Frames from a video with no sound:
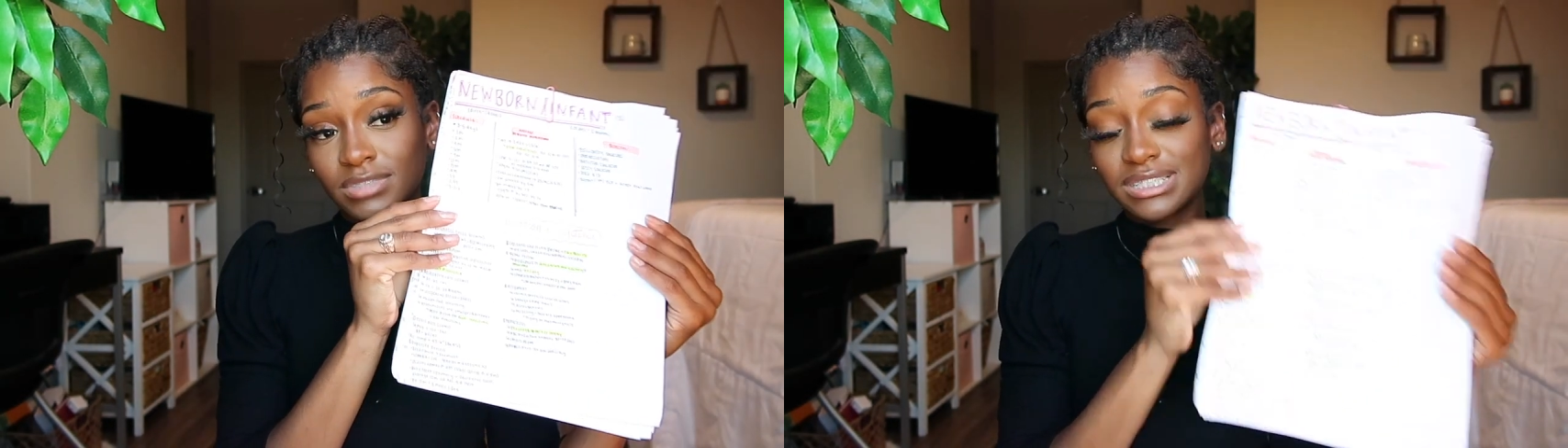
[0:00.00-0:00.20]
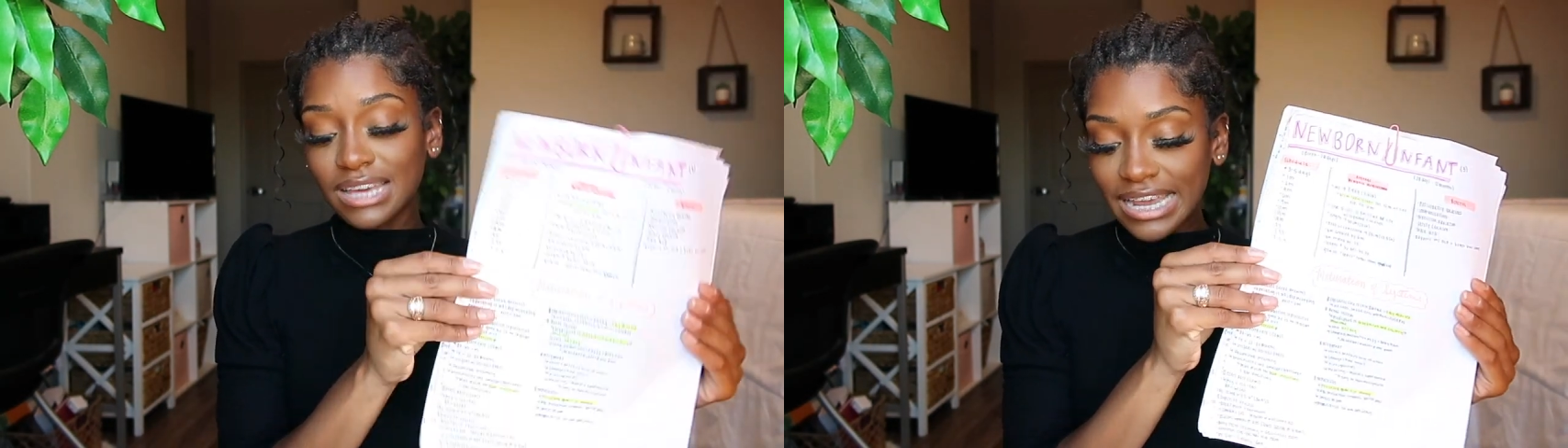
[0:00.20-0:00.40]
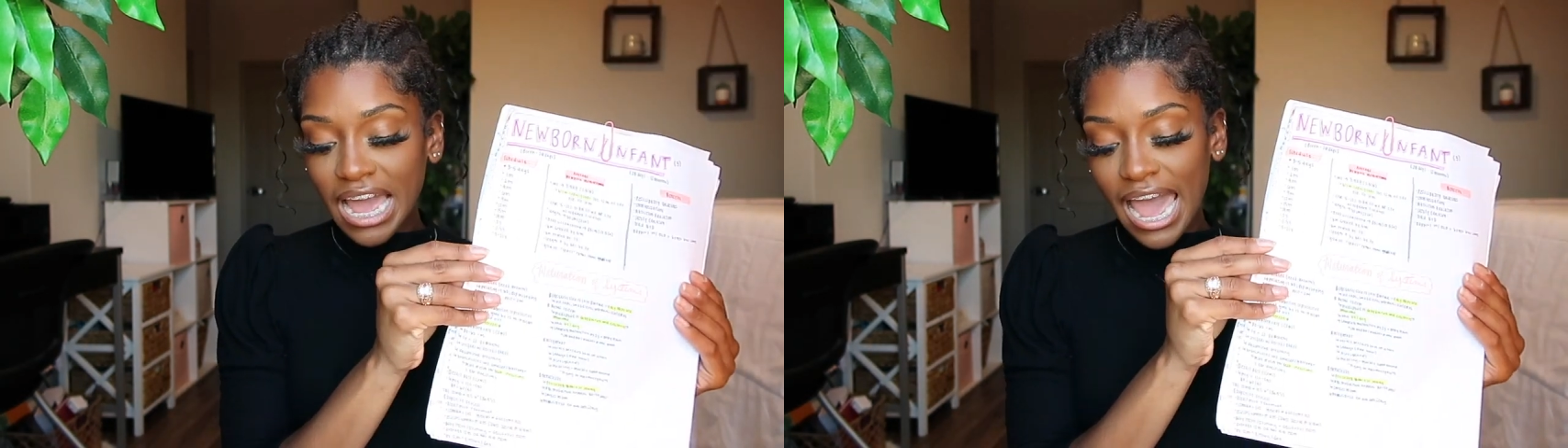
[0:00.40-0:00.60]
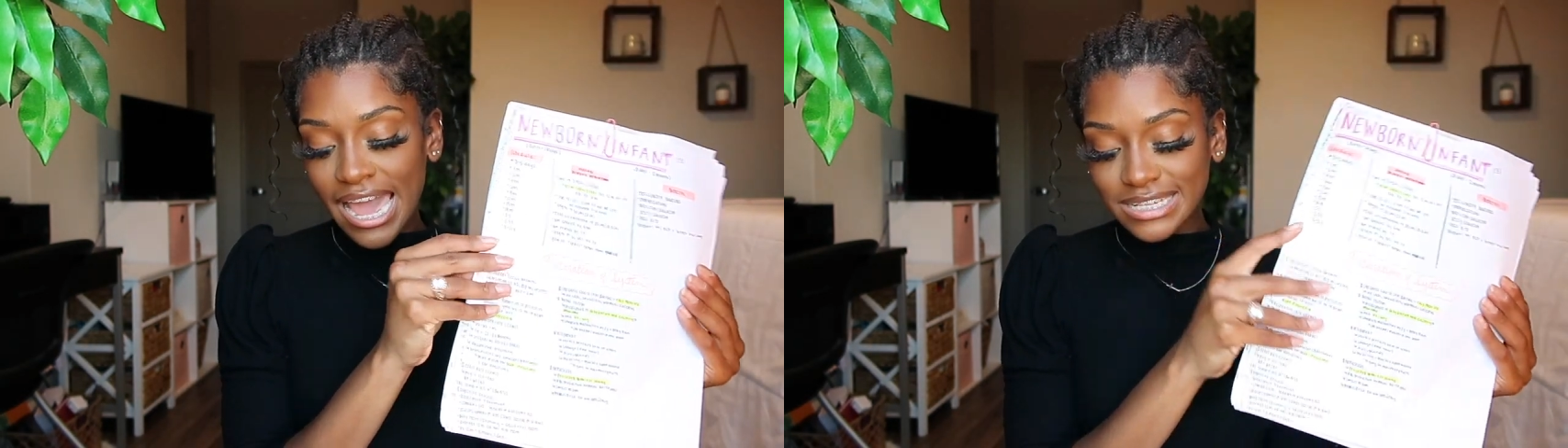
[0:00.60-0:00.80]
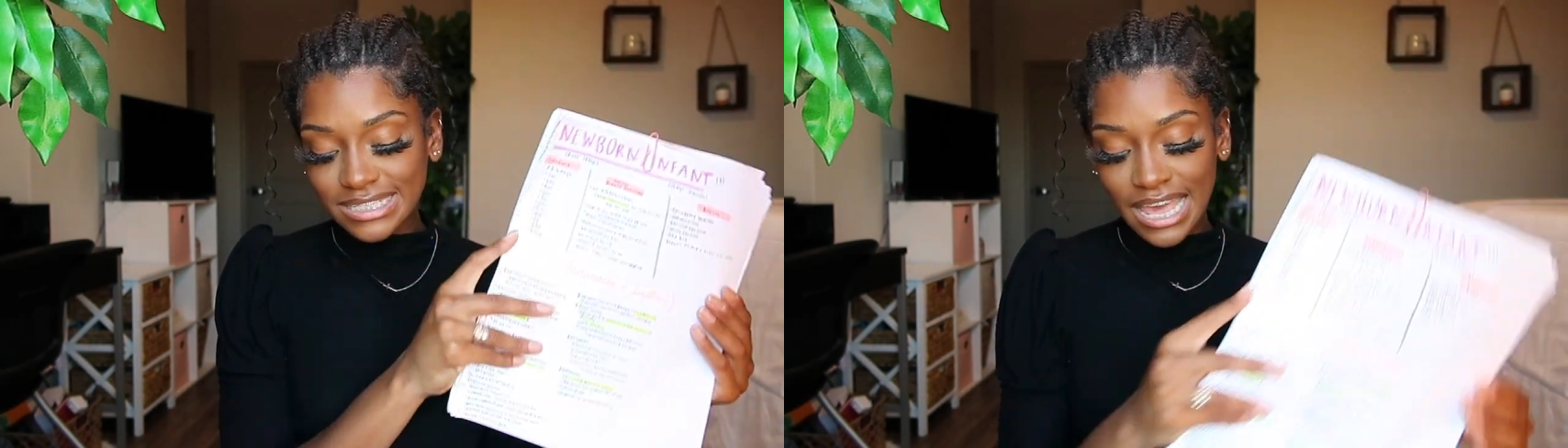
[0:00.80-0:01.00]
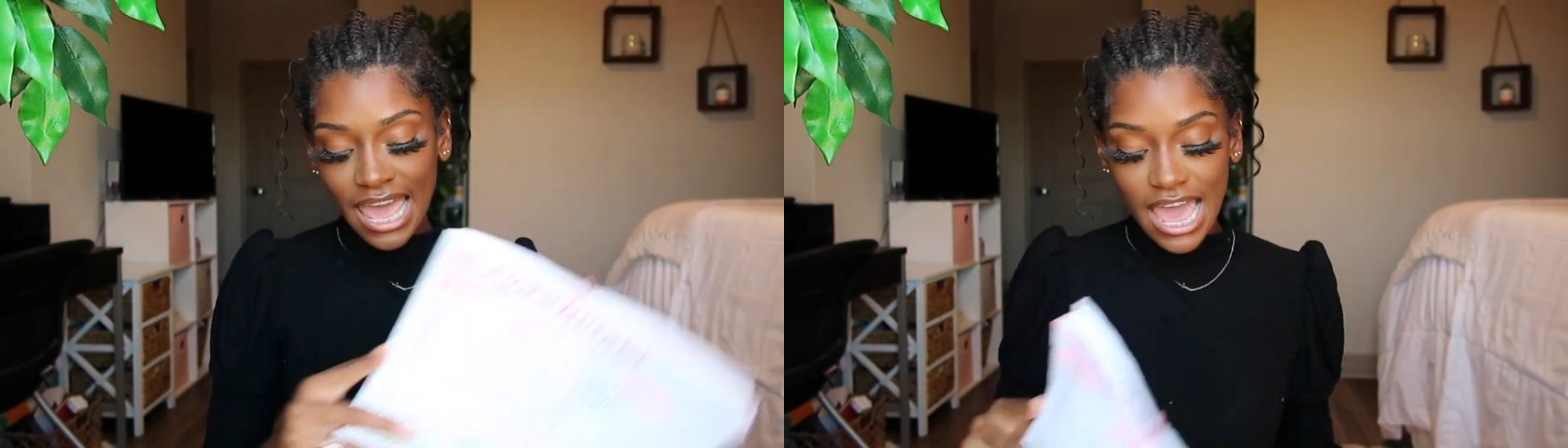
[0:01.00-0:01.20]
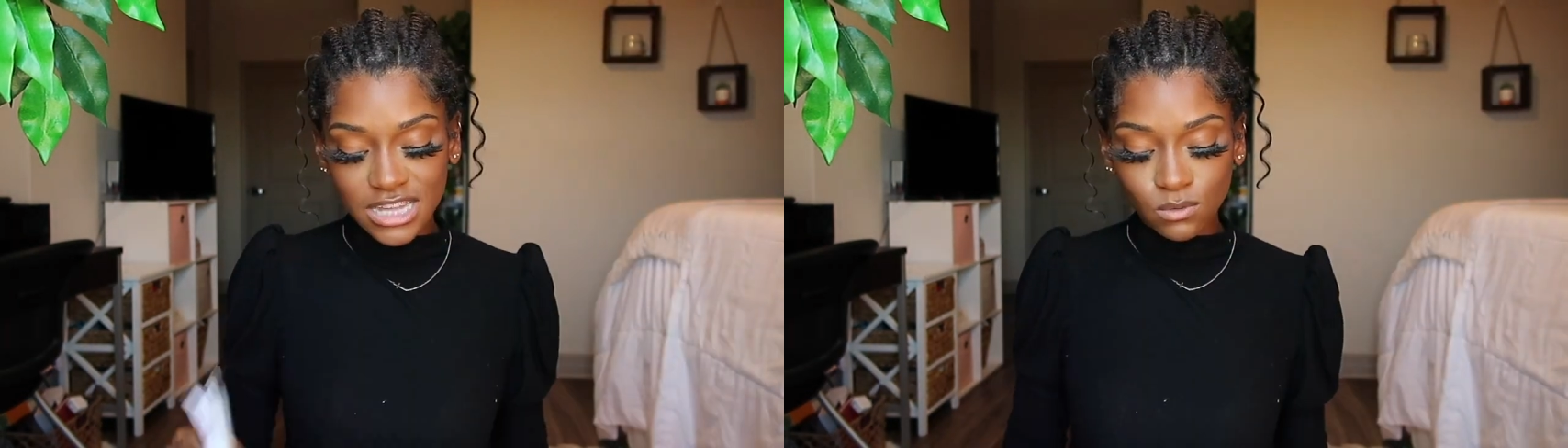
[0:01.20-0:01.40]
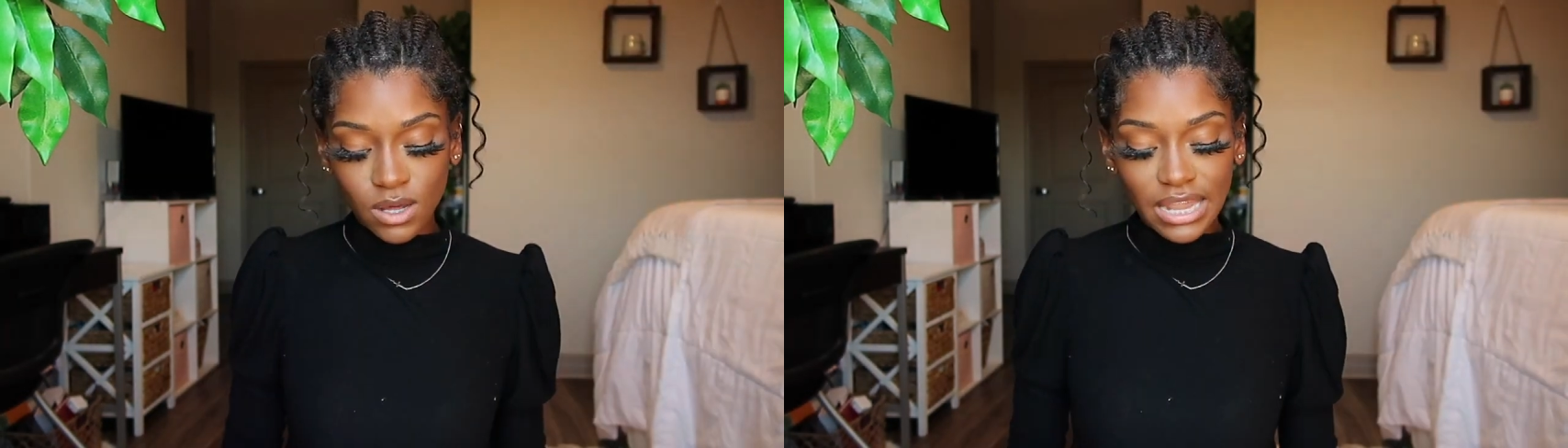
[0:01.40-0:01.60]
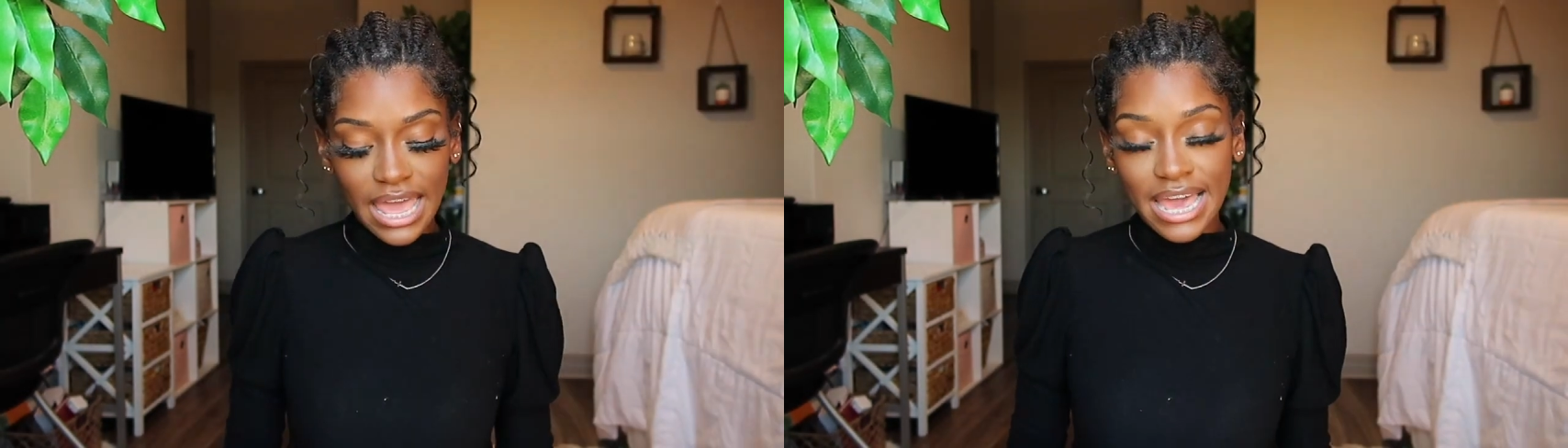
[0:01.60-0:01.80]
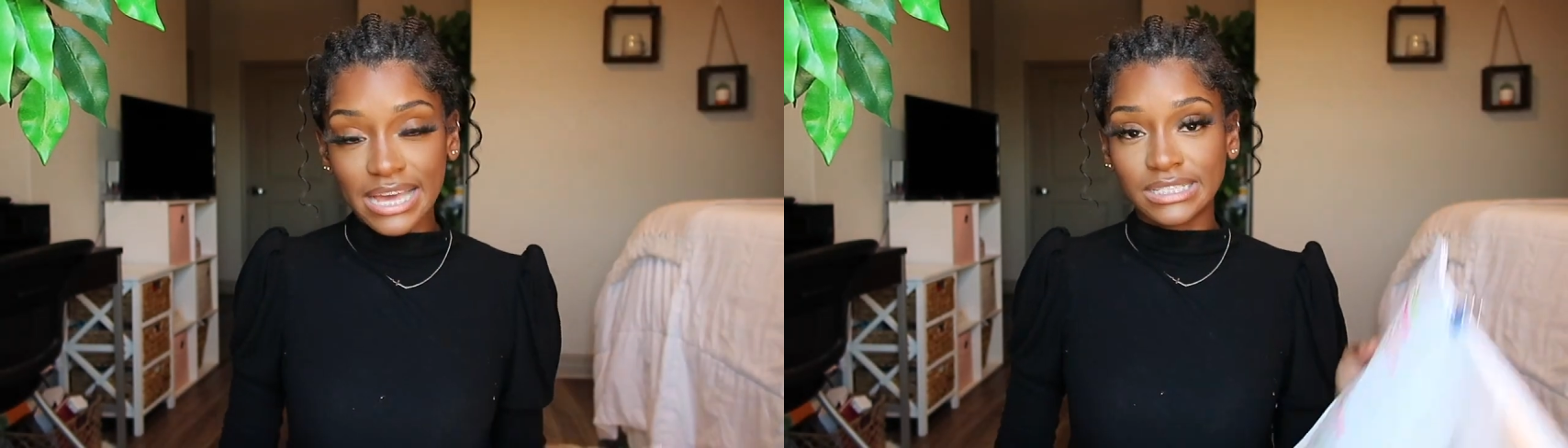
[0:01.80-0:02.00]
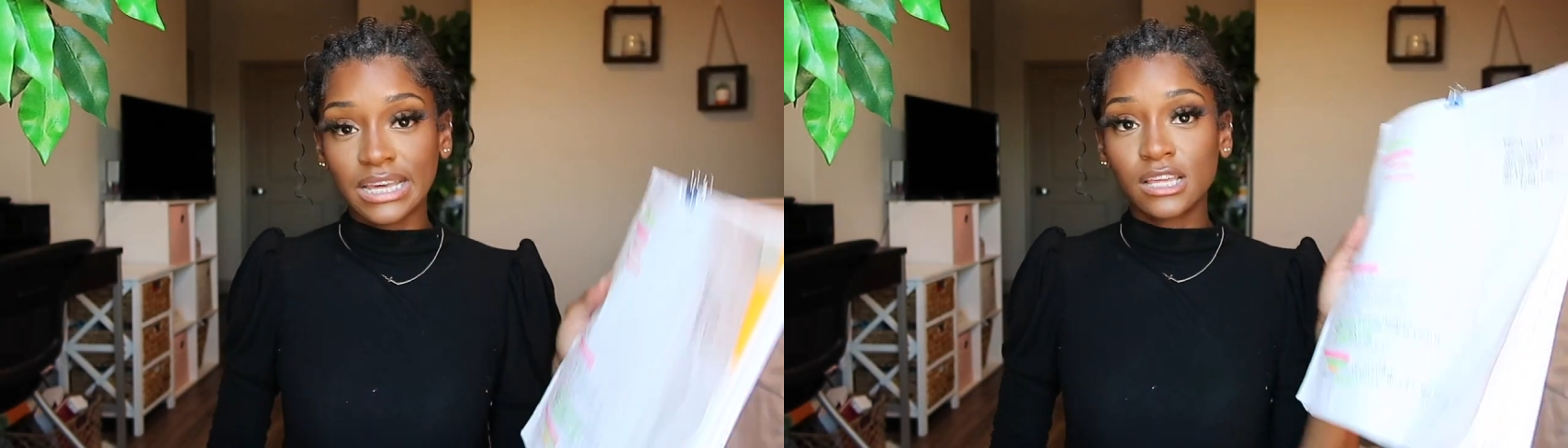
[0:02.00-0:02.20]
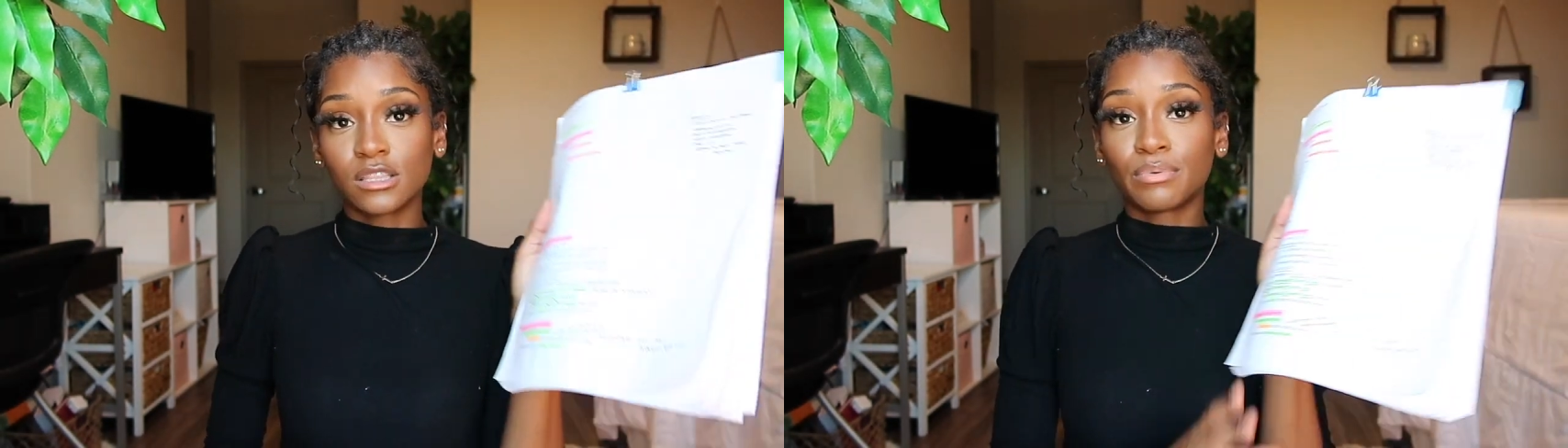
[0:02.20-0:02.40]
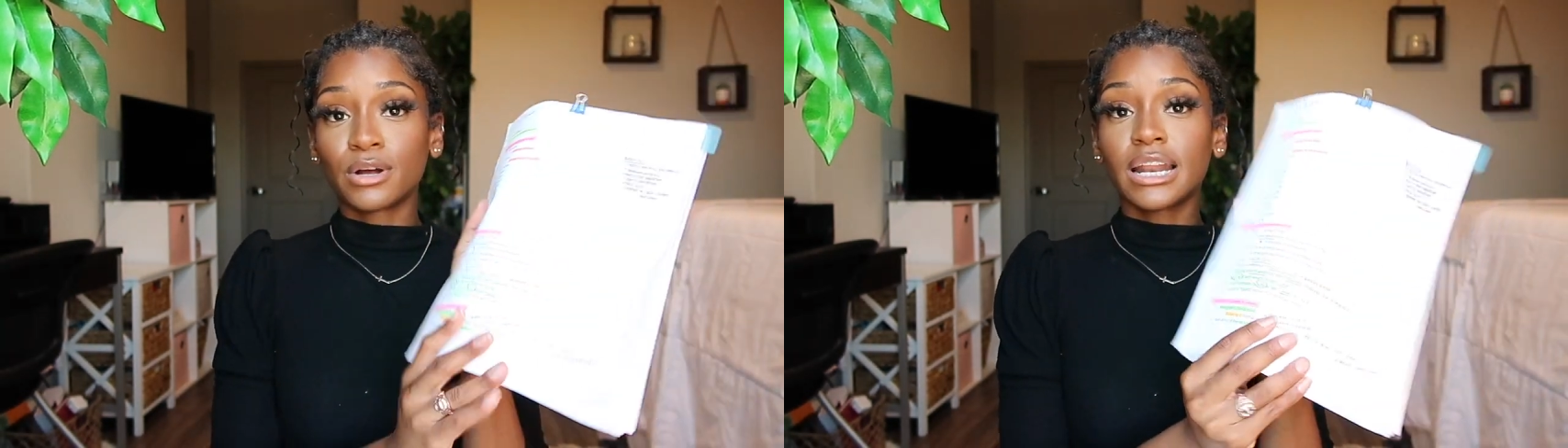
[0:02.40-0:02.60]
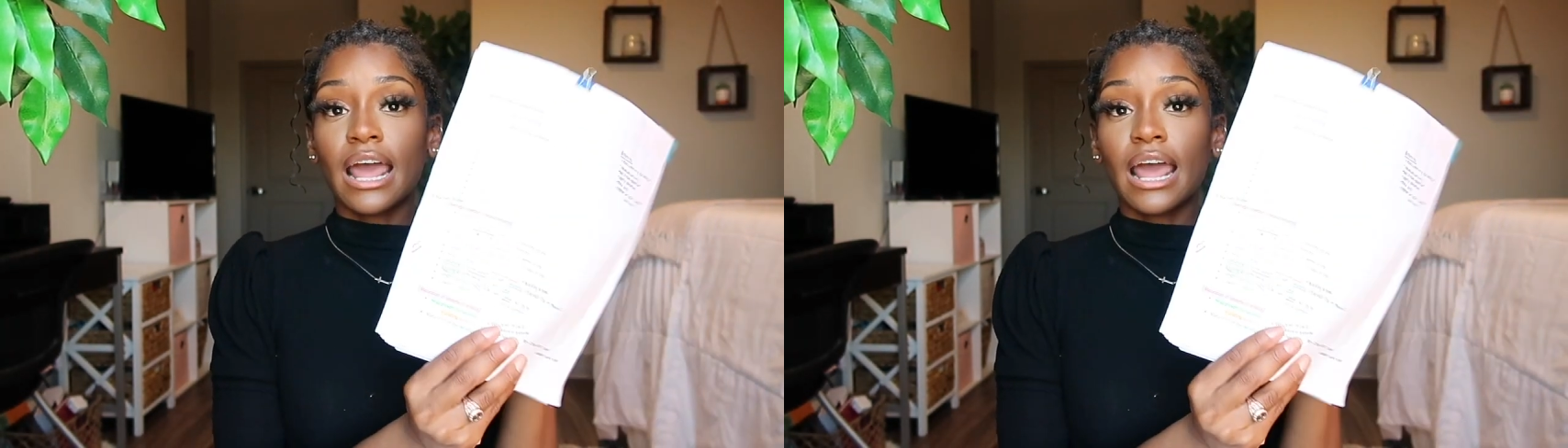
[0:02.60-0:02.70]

study guides as well as the printed